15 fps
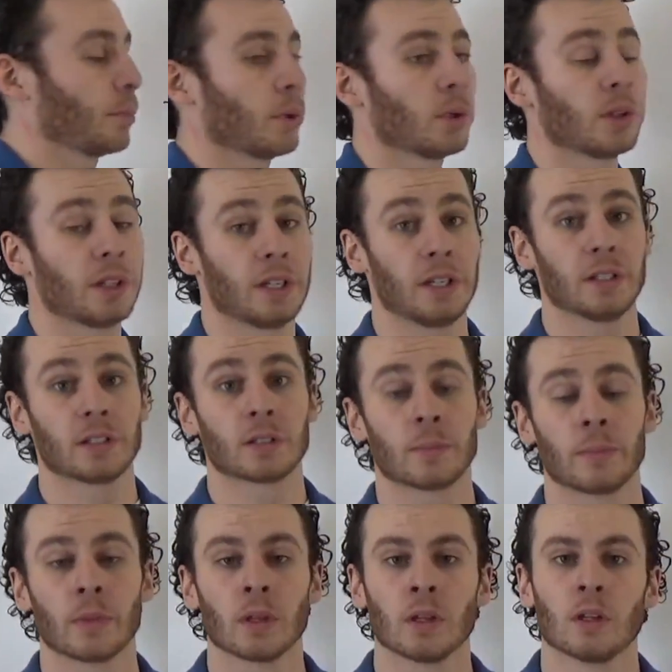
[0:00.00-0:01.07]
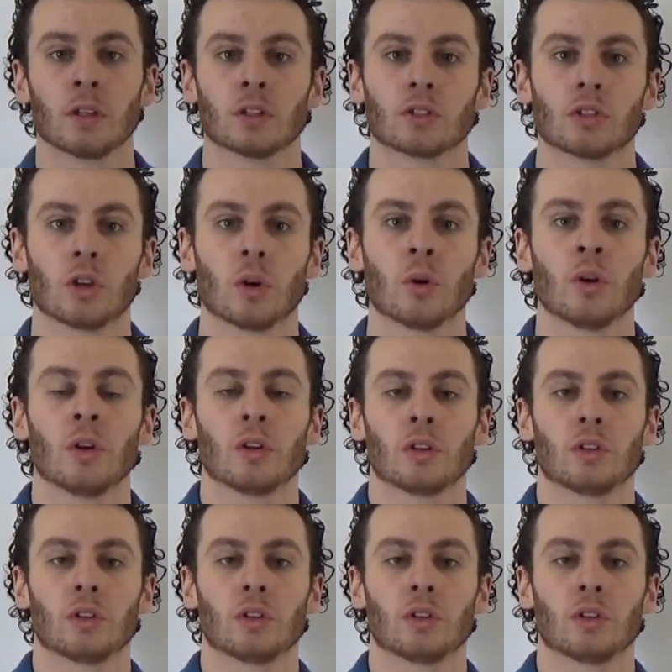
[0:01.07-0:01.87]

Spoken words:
please. So